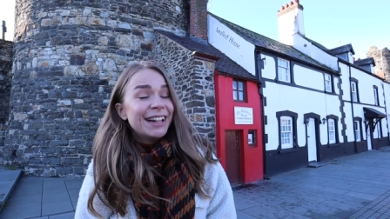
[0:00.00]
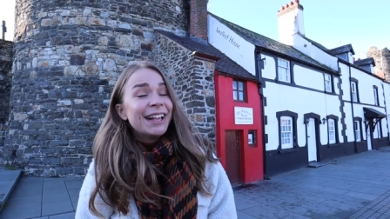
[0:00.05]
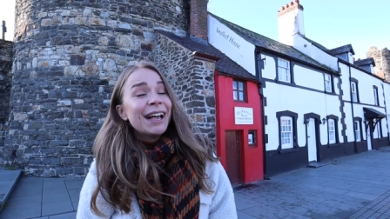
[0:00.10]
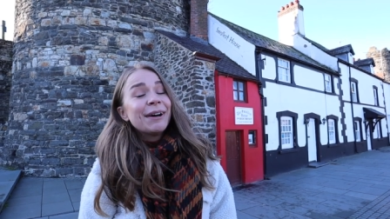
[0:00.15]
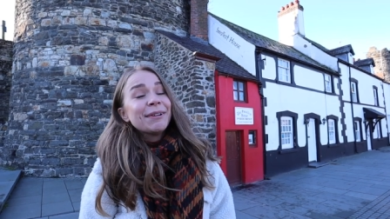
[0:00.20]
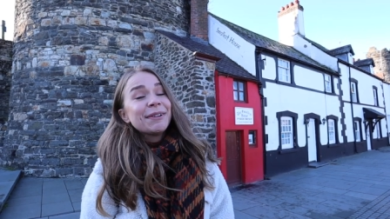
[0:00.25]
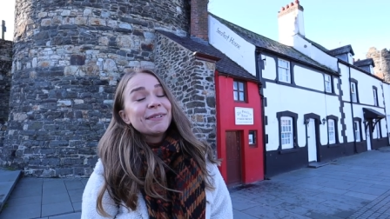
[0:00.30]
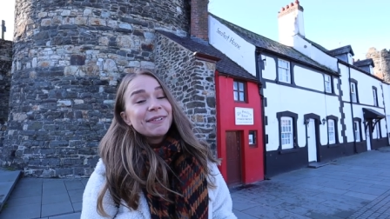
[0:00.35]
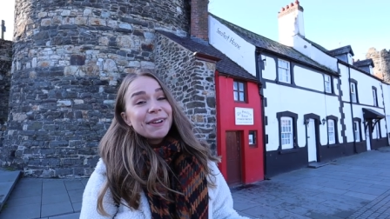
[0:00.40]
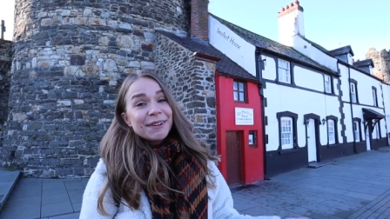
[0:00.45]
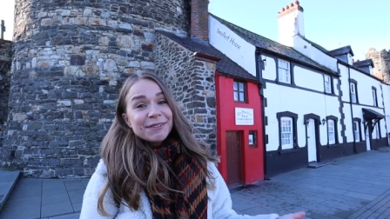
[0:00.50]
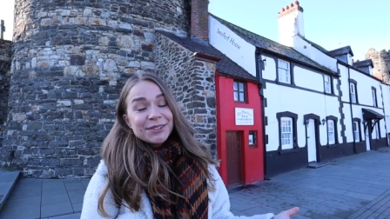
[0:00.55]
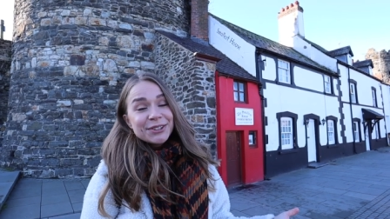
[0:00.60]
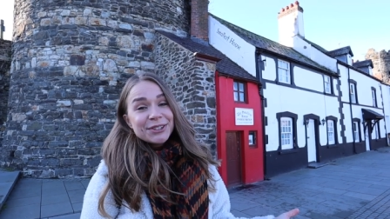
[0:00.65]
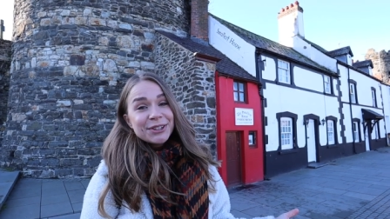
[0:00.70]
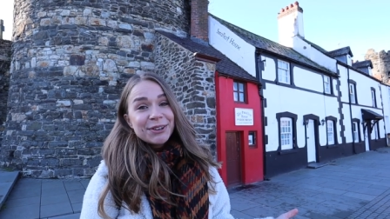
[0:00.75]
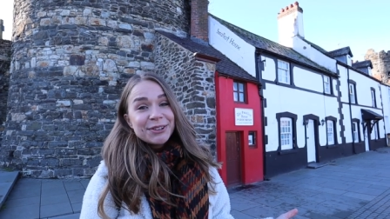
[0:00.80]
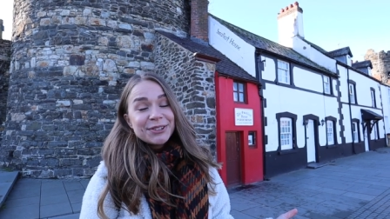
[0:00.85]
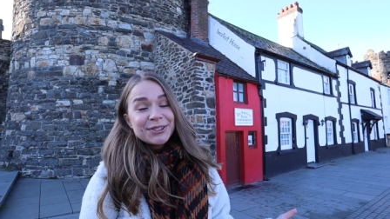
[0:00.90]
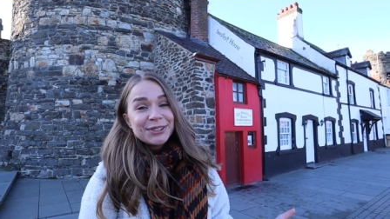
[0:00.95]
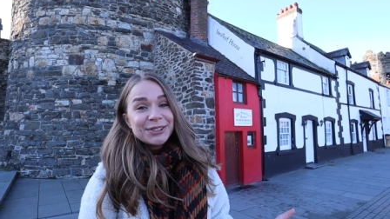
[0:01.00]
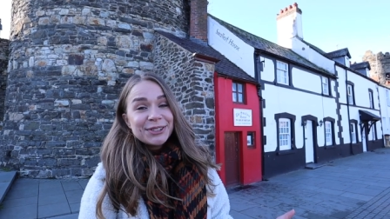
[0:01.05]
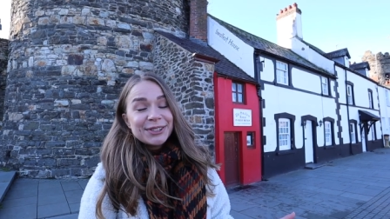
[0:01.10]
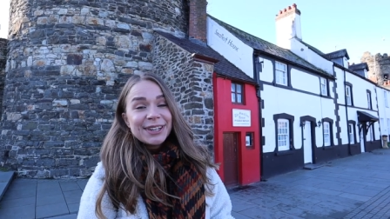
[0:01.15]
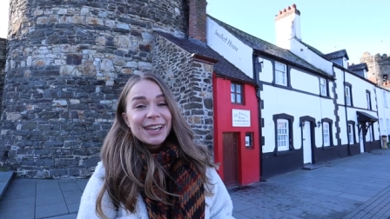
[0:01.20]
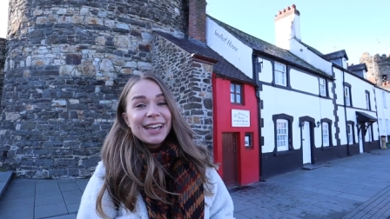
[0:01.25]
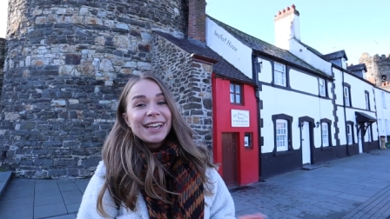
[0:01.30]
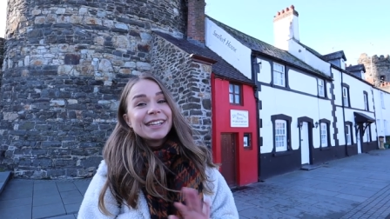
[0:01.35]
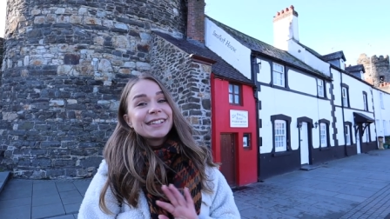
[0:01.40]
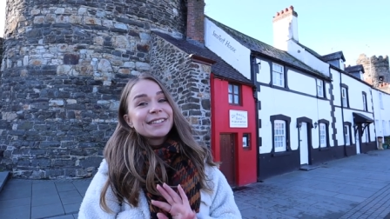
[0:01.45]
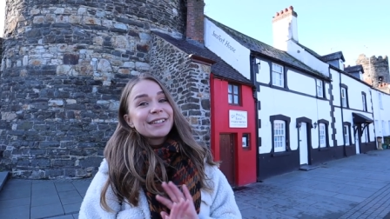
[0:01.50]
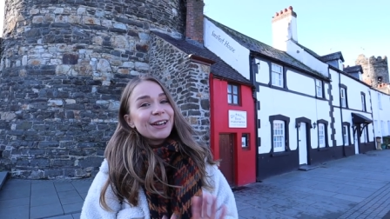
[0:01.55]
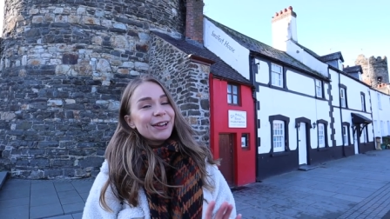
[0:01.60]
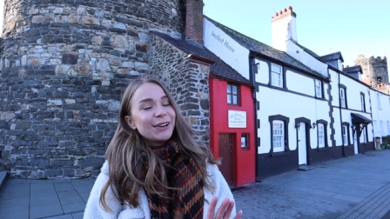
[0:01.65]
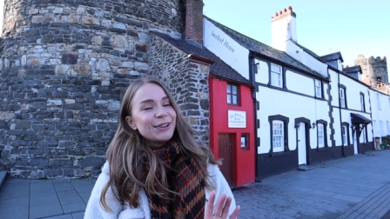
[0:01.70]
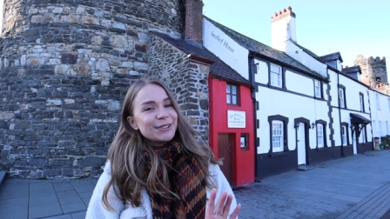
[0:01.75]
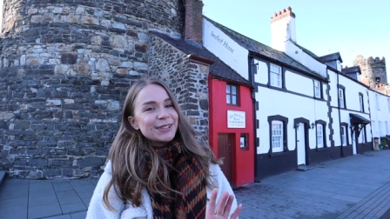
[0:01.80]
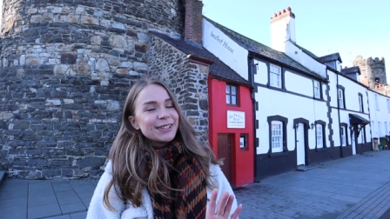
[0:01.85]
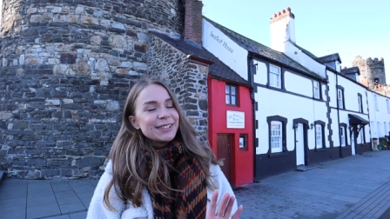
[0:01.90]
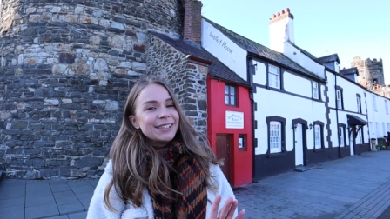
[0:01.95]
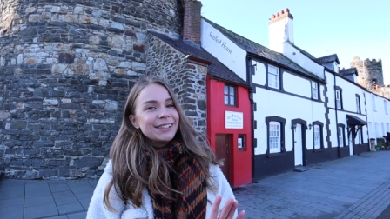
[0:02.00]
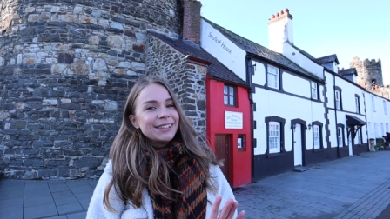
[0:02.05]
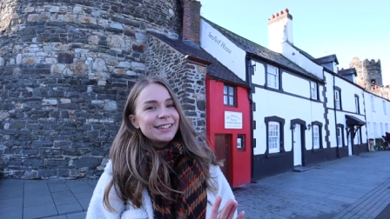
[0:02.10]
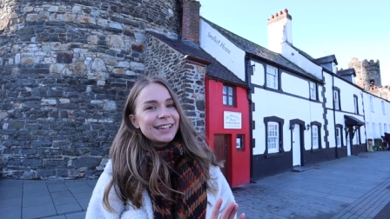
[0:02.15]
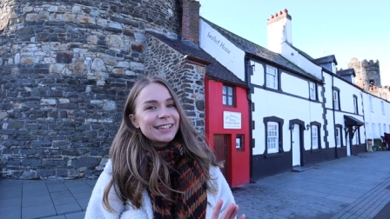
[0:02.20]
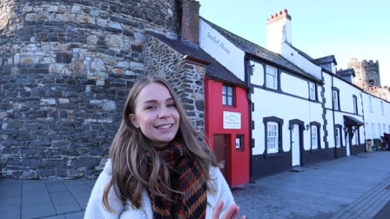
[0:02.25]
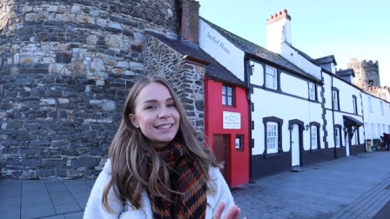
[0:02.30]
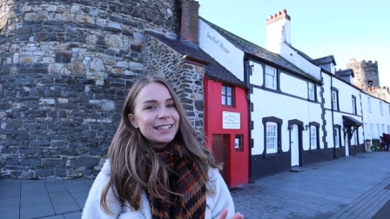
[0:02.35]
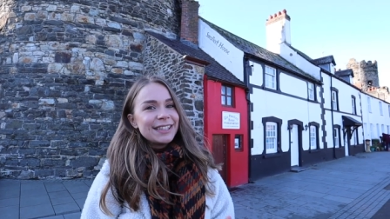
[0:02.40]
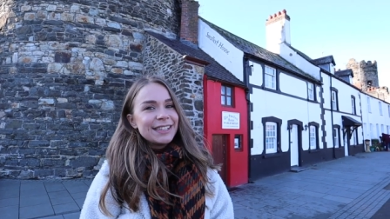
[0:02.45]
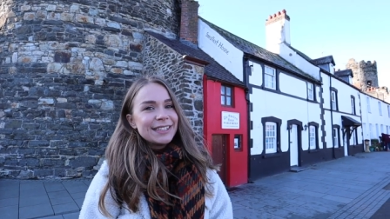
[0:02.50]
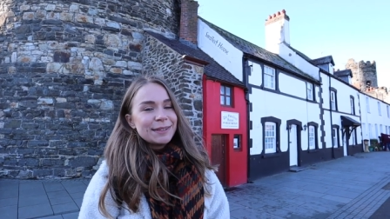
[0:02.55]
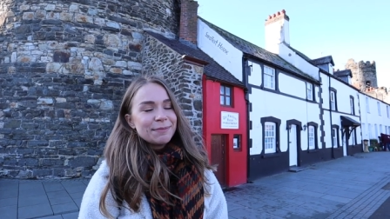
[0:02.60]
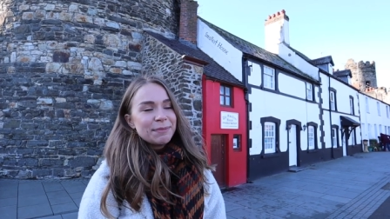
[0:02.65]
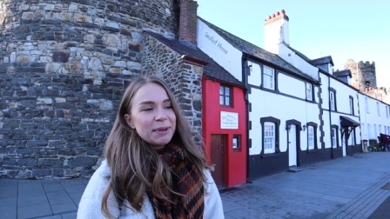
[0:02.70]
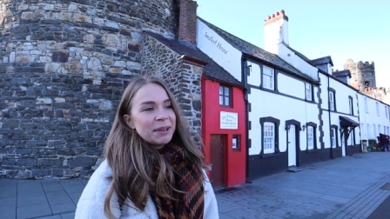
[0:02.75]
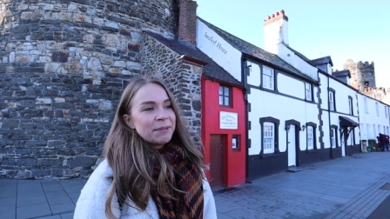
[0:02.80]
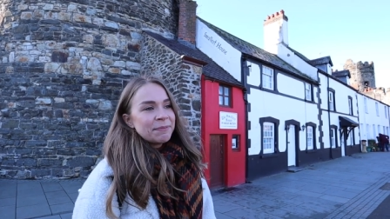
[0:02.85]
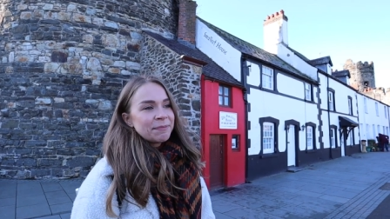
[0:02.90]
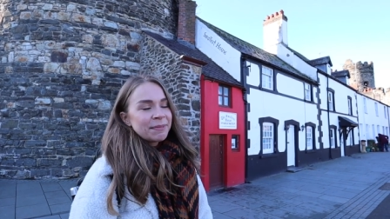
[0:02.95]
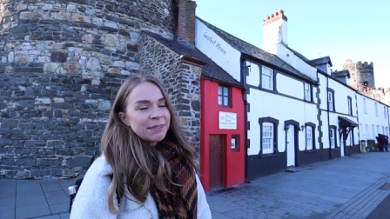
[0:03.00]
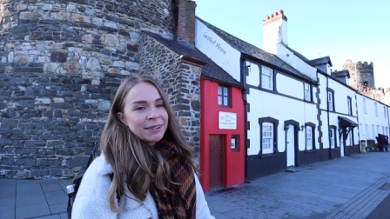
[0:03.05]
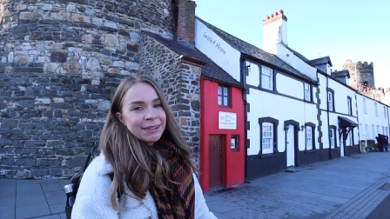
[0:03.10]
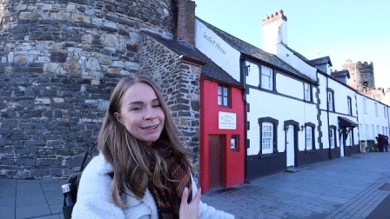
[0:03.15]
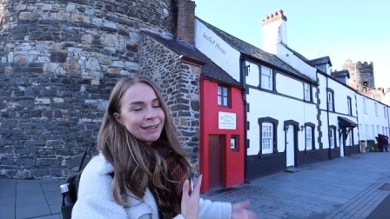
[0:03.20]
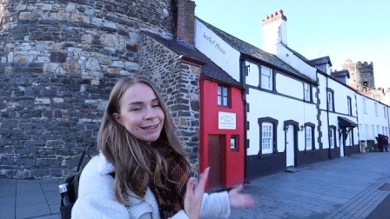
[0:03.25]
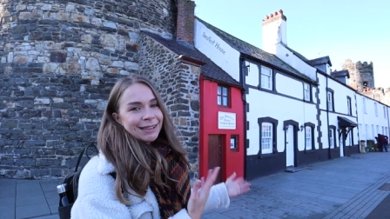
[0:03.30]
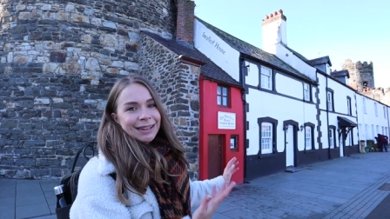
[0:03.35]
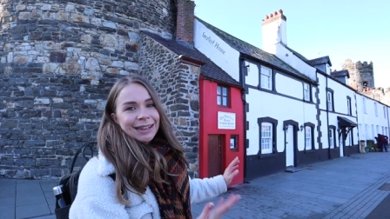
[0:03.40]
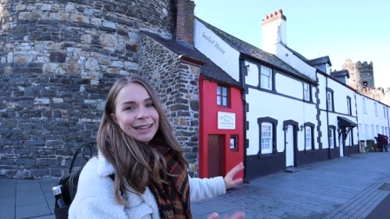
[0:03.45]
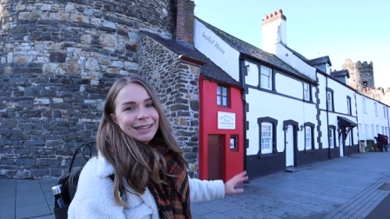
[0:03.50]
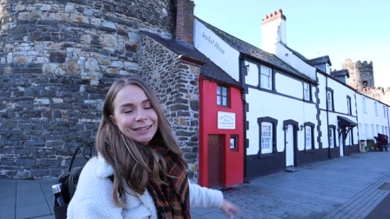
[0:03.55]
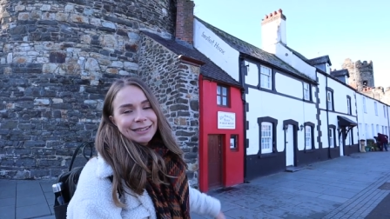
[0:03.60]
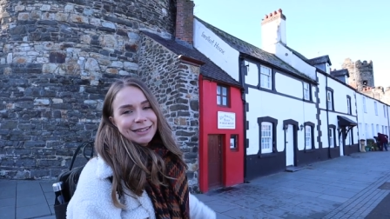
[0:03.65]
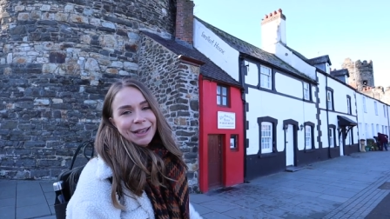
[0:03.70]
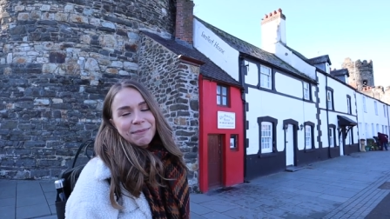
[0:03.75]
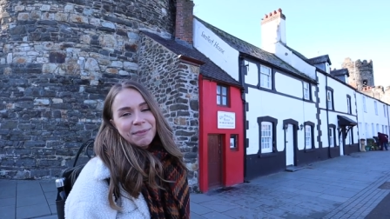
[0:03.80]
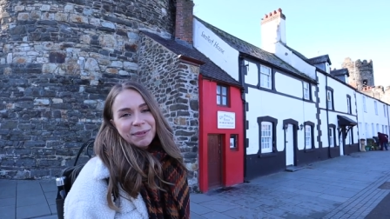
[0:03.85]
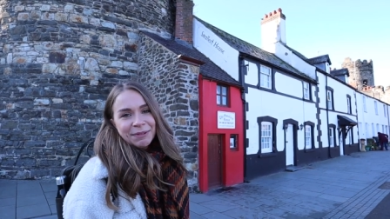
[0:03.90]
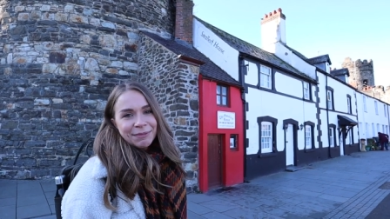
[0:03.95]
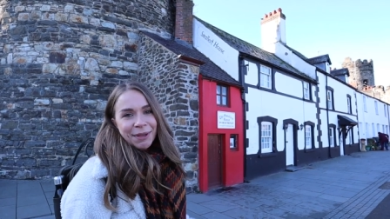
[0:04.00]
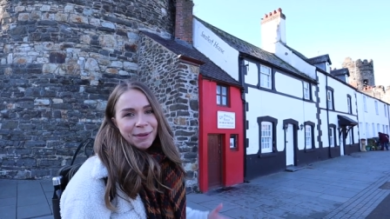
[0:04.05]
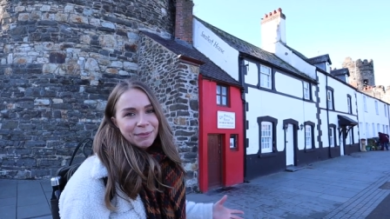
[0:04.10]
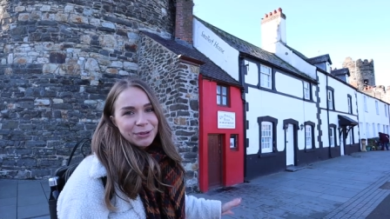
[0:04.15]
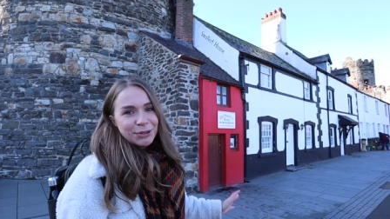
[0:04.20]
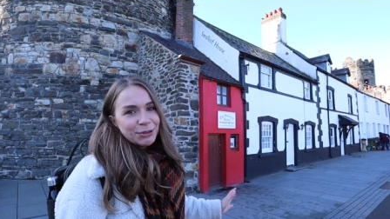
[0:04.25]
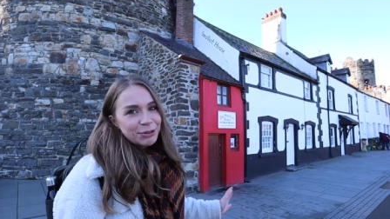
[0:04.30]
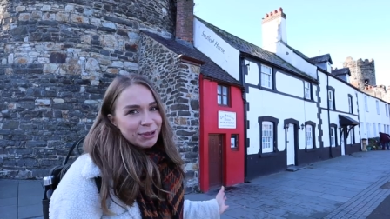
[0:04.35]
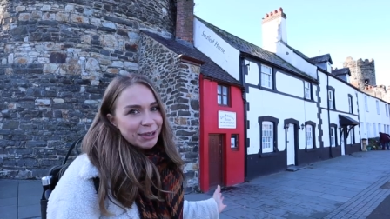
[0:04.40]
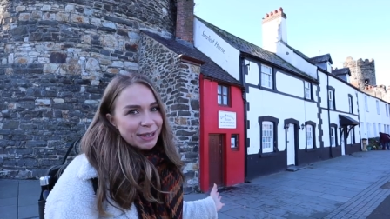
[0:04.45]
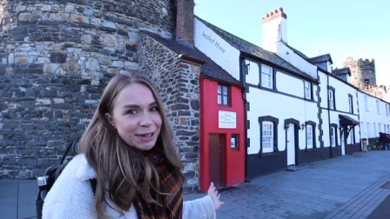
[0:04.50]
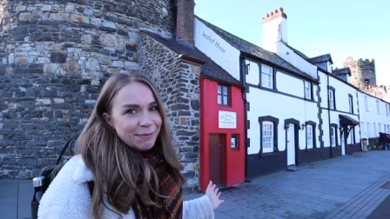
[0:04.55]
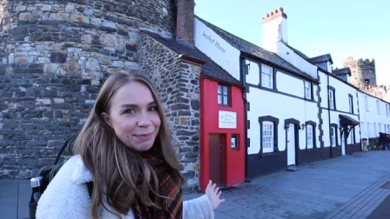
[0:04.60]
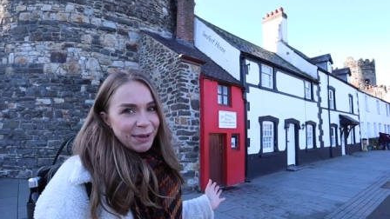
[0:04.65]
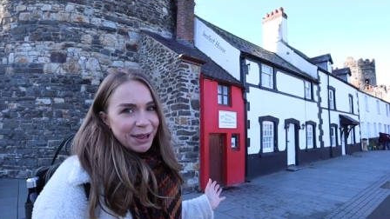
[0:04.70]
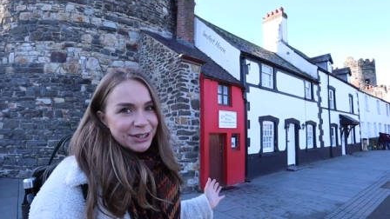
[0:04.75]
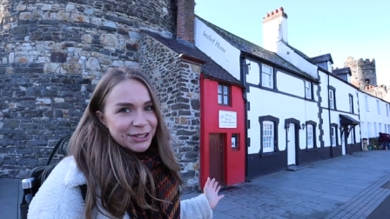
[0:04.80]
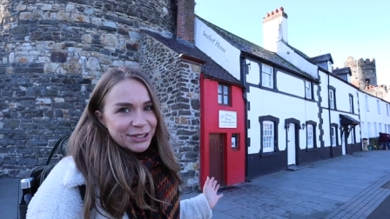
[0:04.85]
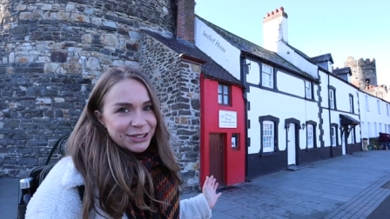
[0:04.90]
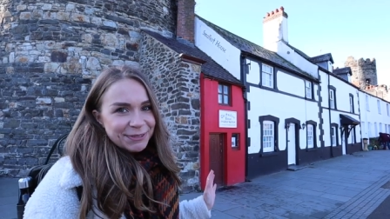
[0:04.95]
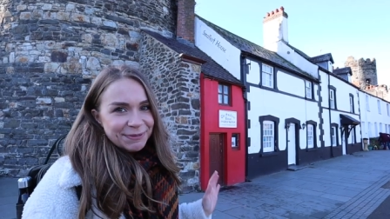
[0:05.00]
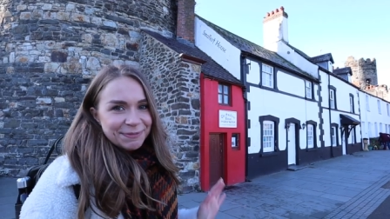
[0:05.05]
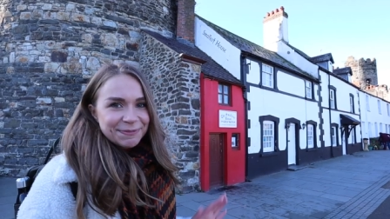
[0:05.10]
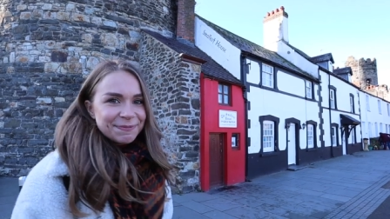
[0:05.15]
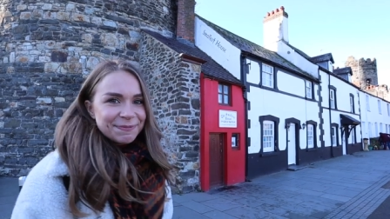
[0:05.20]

I would have loved to show it to you today. It's closed until next season, but I'm sure you can imagine.